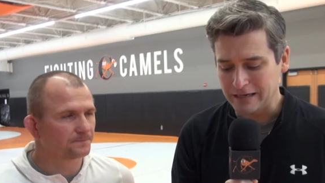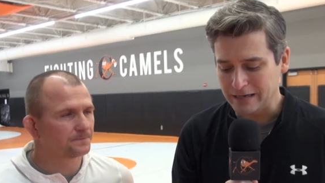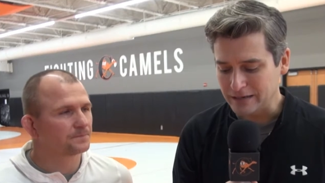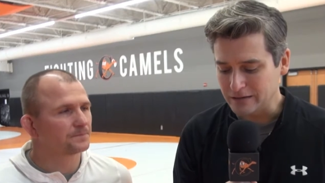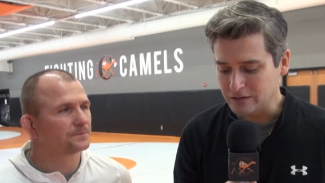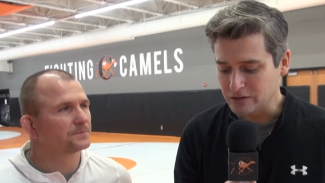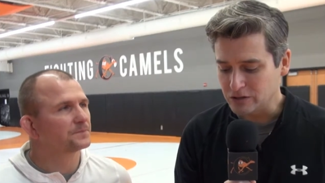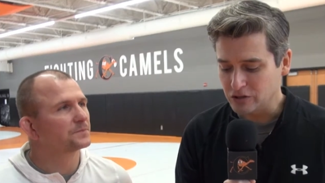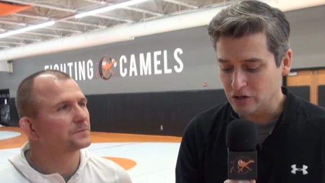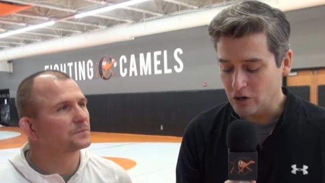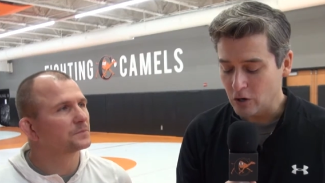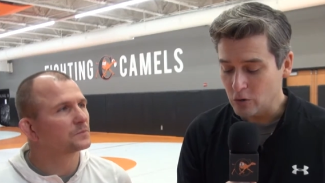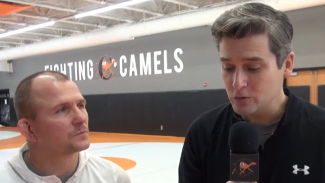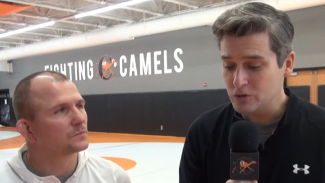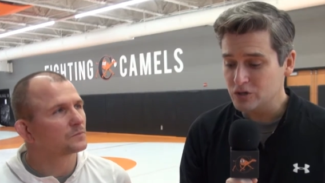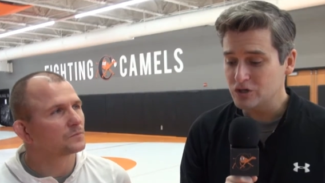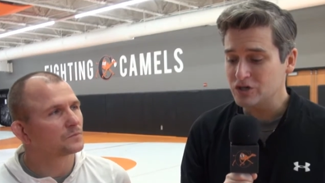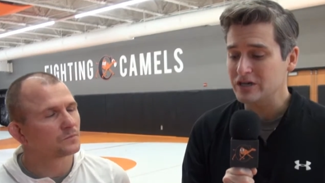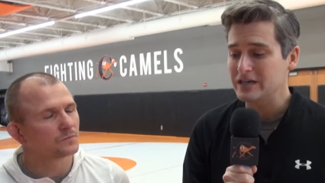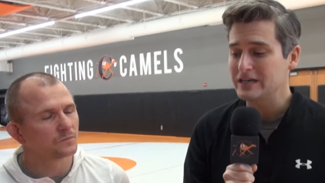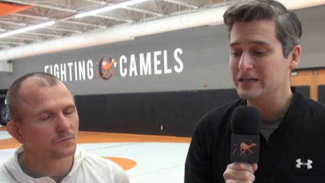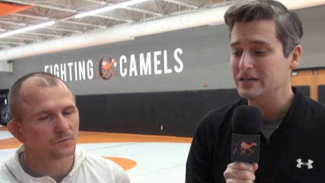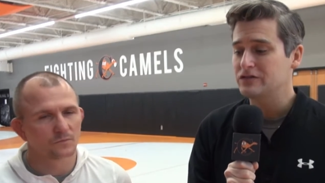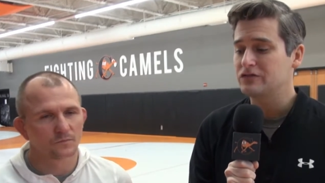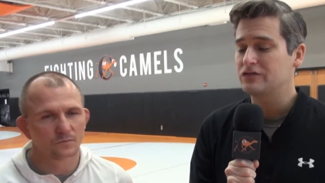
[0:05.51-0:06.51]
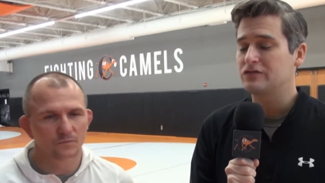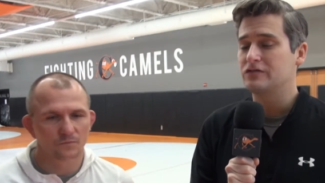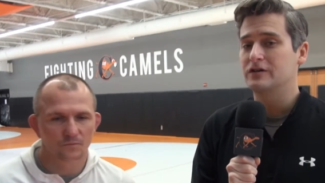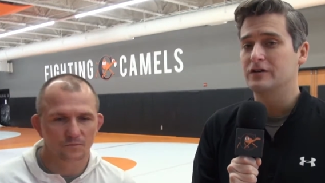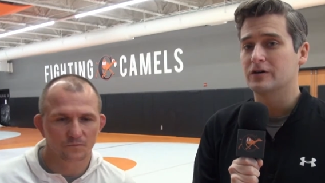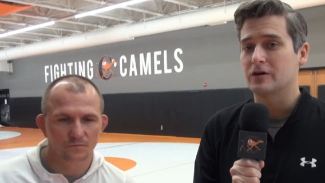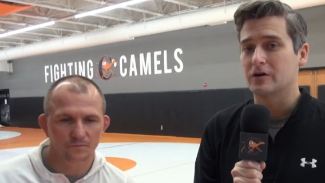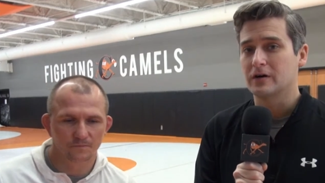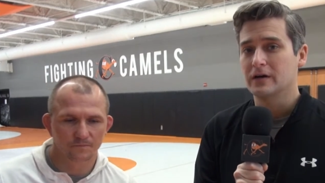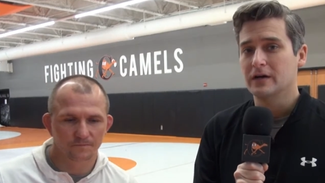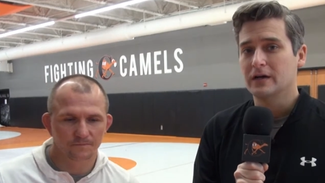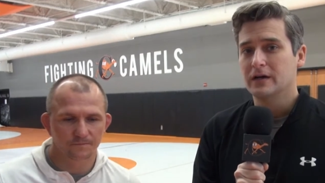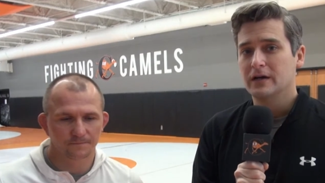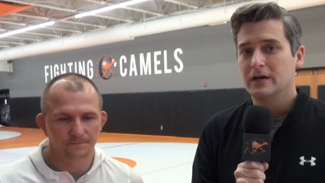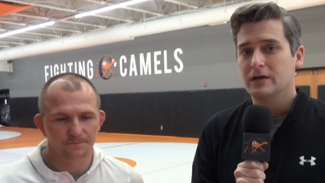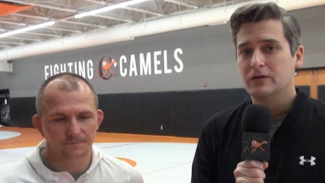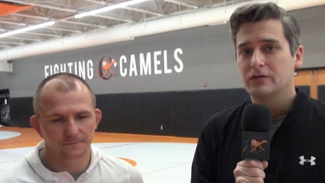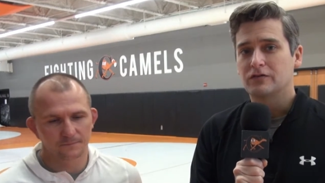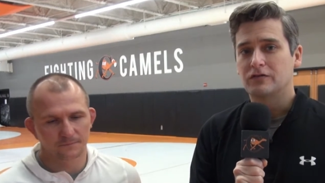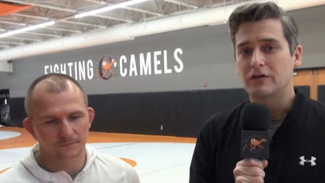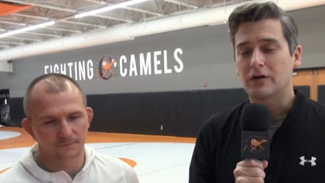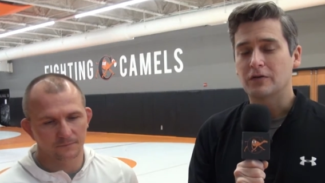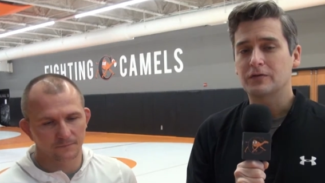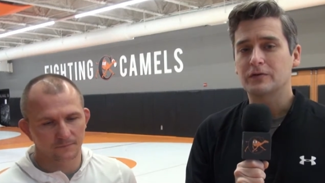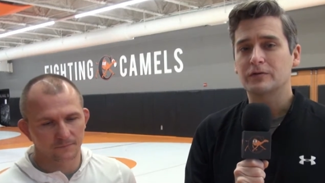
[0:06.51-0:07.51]
Speaker 1: And, coach, it's here.
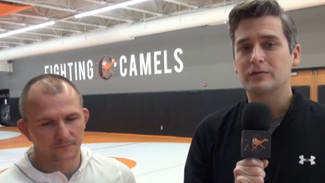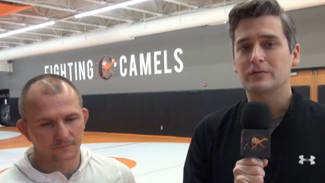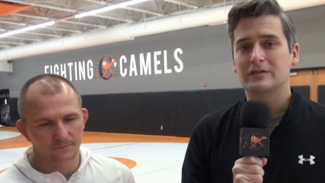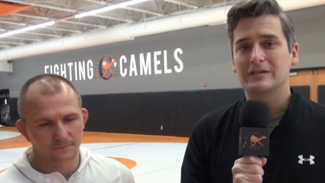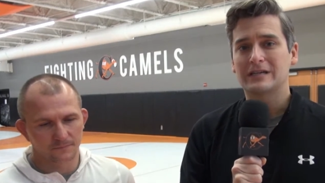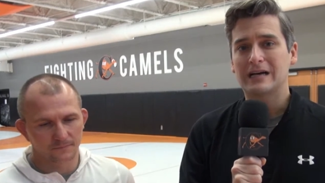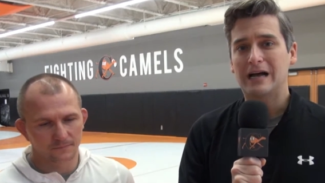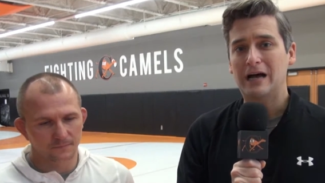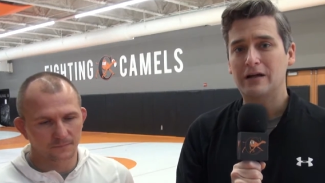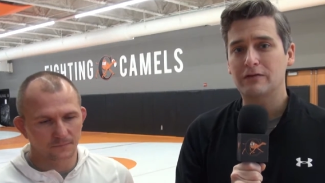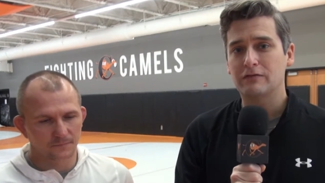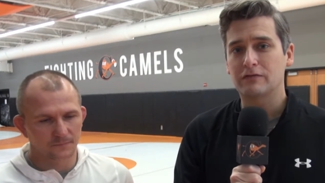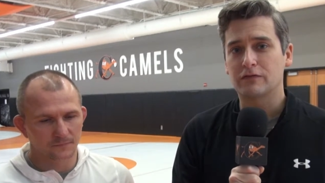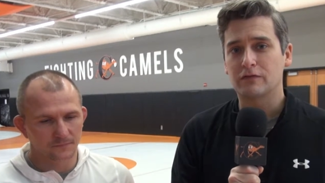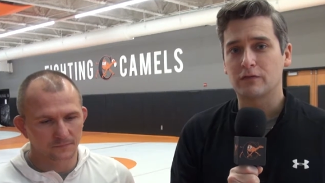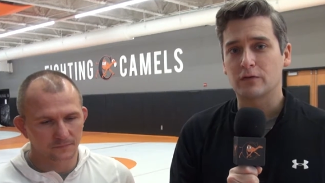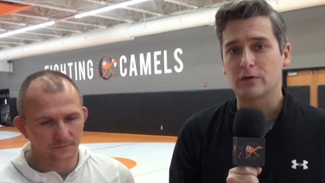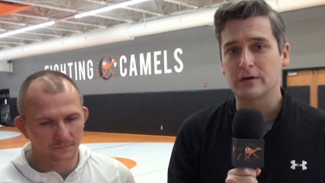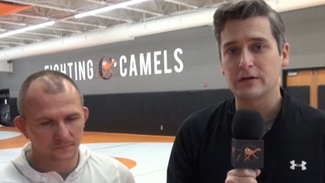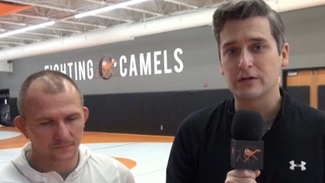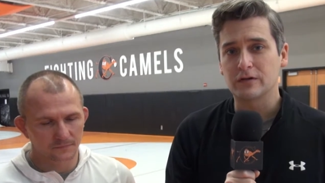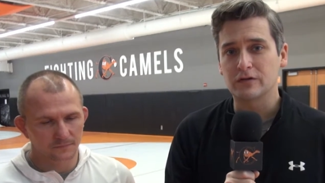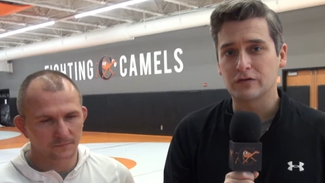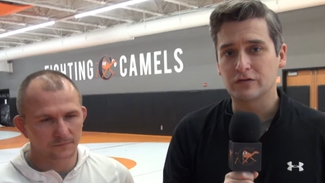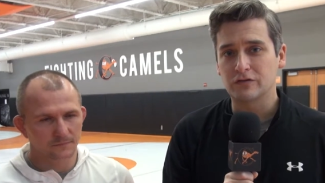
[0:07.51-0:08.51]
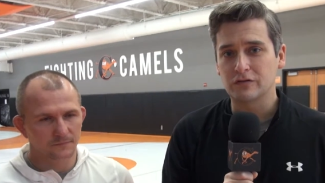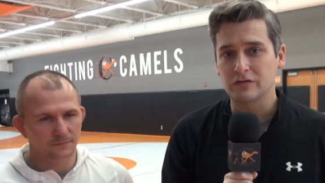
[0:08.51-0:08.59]
Southern Conference